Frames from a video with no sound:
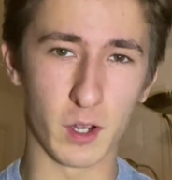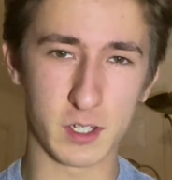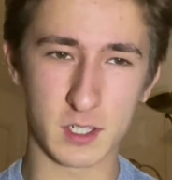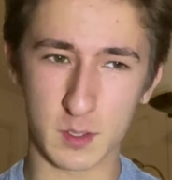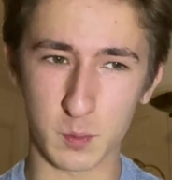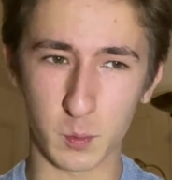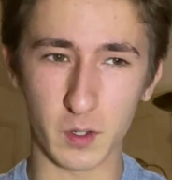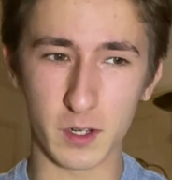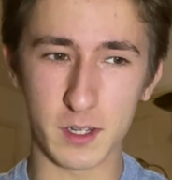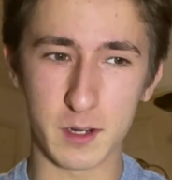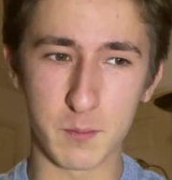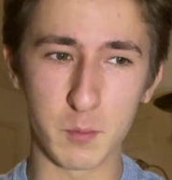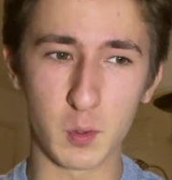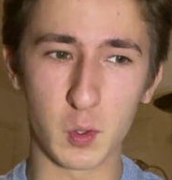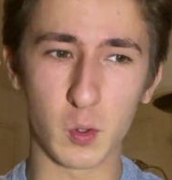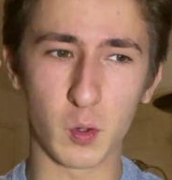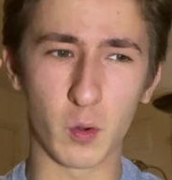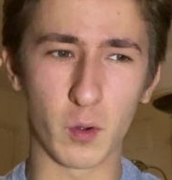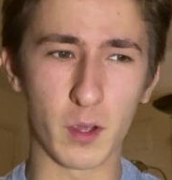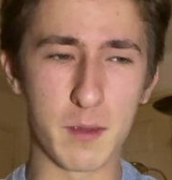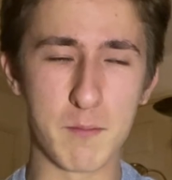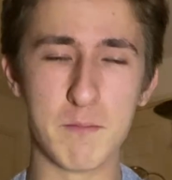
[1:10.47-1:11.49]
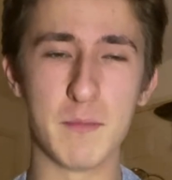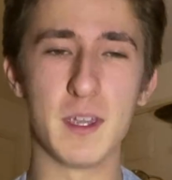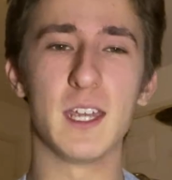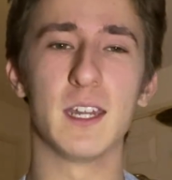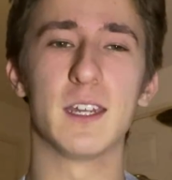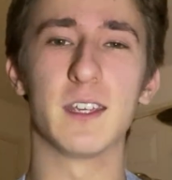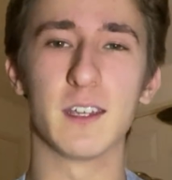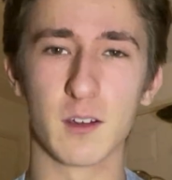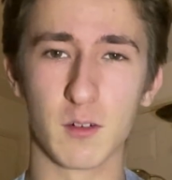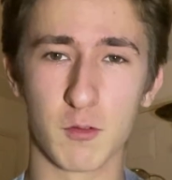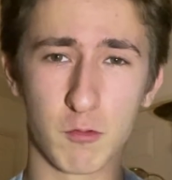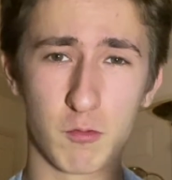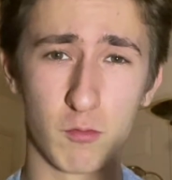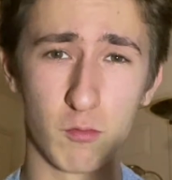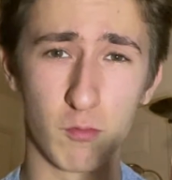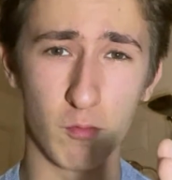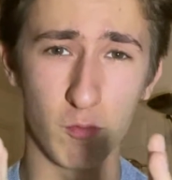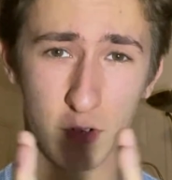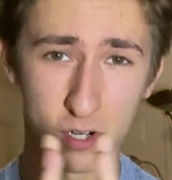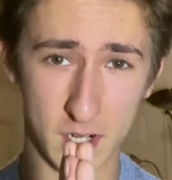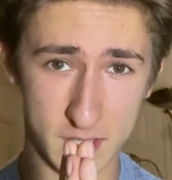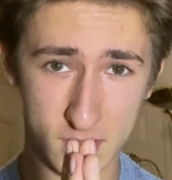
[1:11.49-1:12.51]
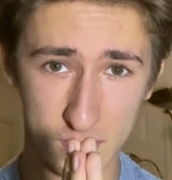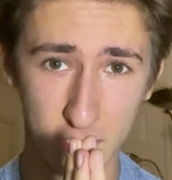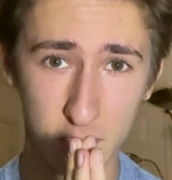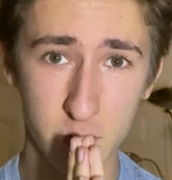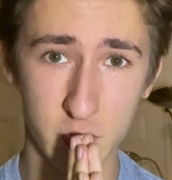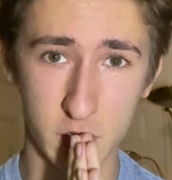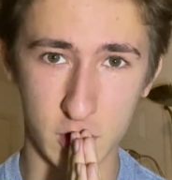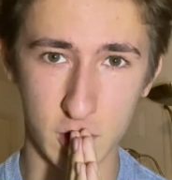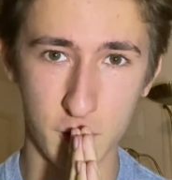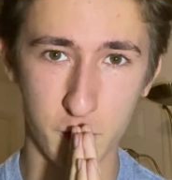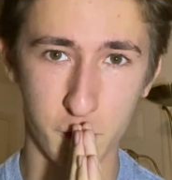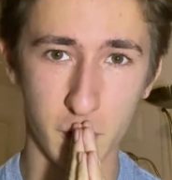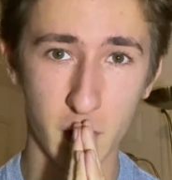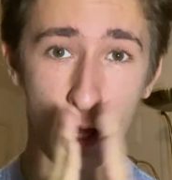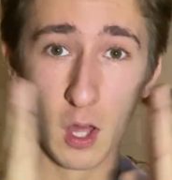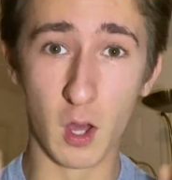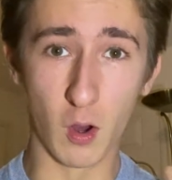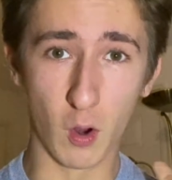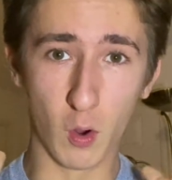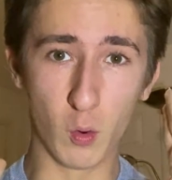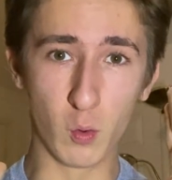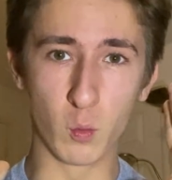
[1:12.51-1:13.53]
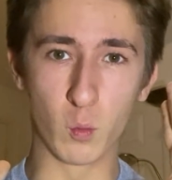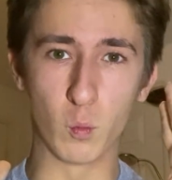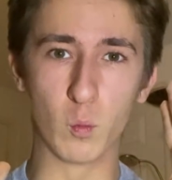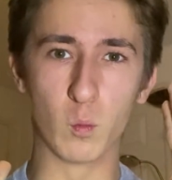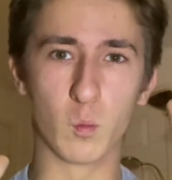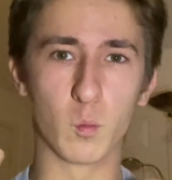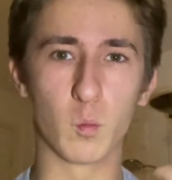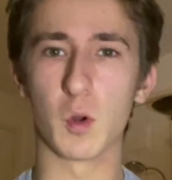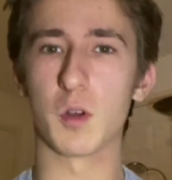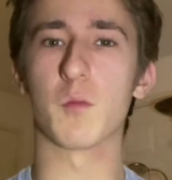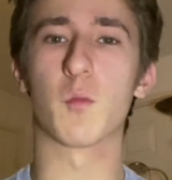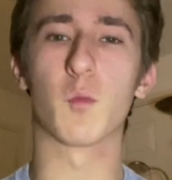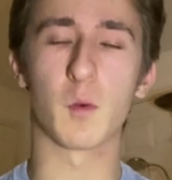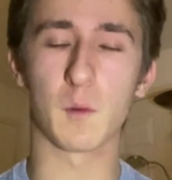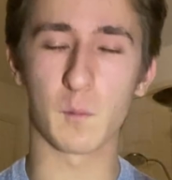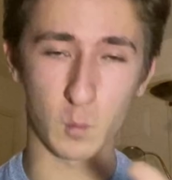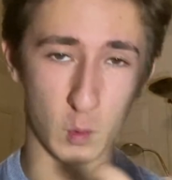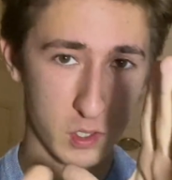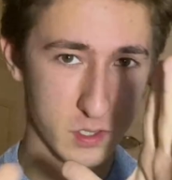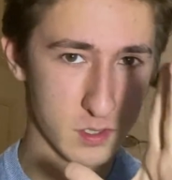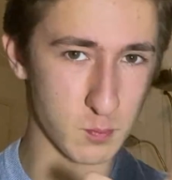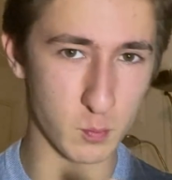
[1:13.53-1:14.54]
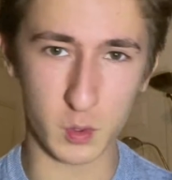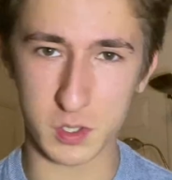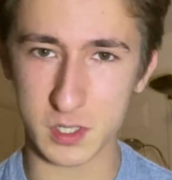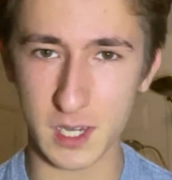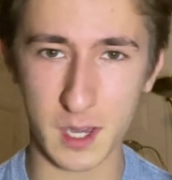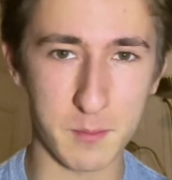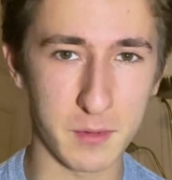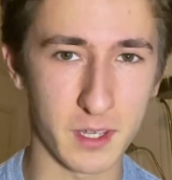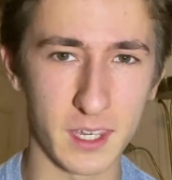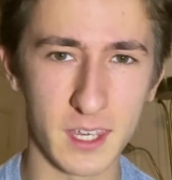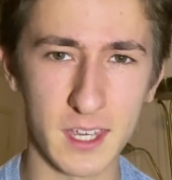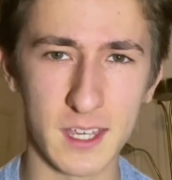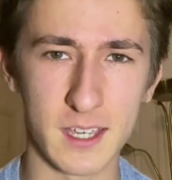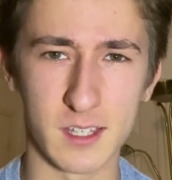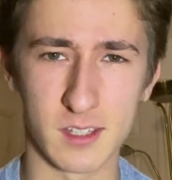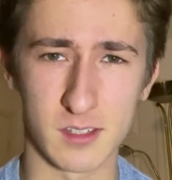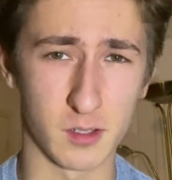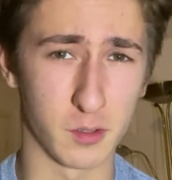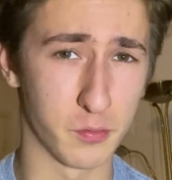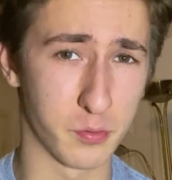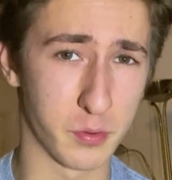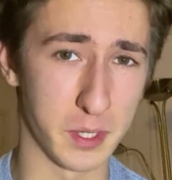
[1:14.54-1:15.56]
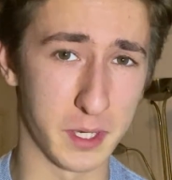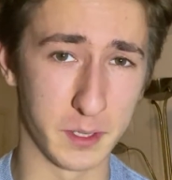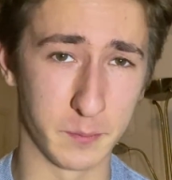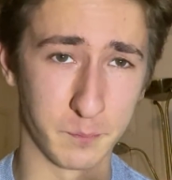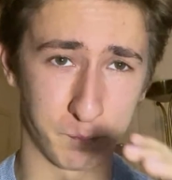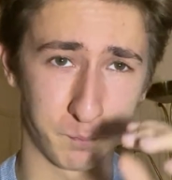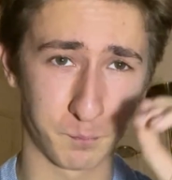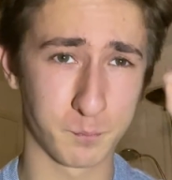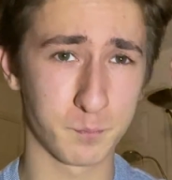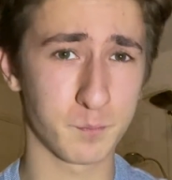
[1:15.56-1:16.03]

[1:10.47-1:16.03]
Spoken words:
I just wanted a more immediate resolution of, oh, what's happening here sort of thing.